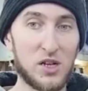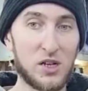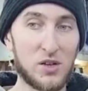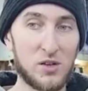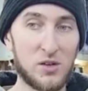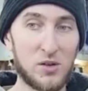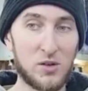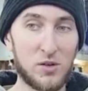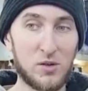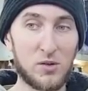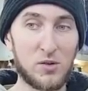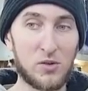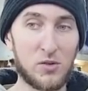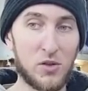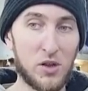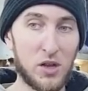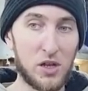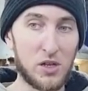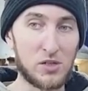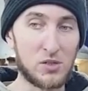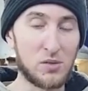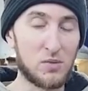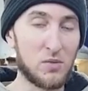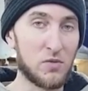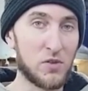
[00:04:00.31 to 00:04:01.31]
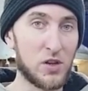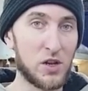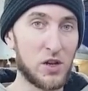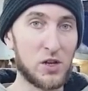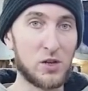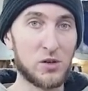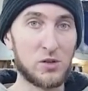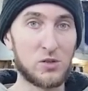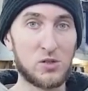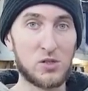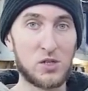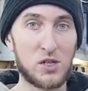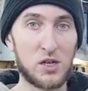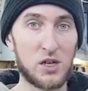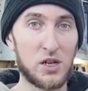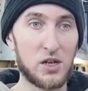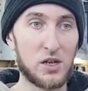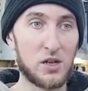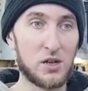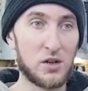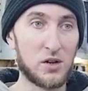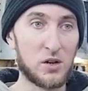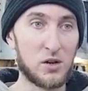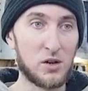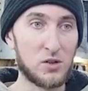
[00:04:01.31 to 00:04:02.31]
to think of some videos
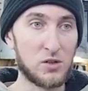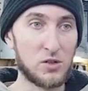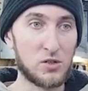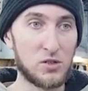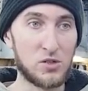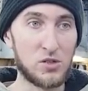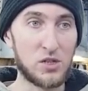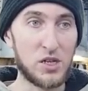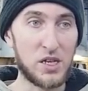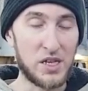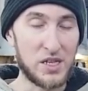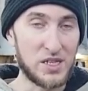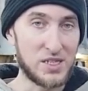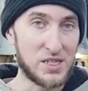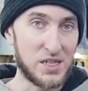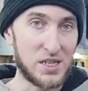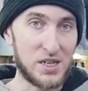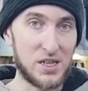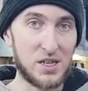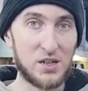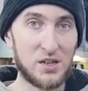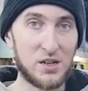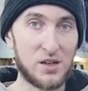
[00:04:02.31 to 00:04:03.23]
that are easy.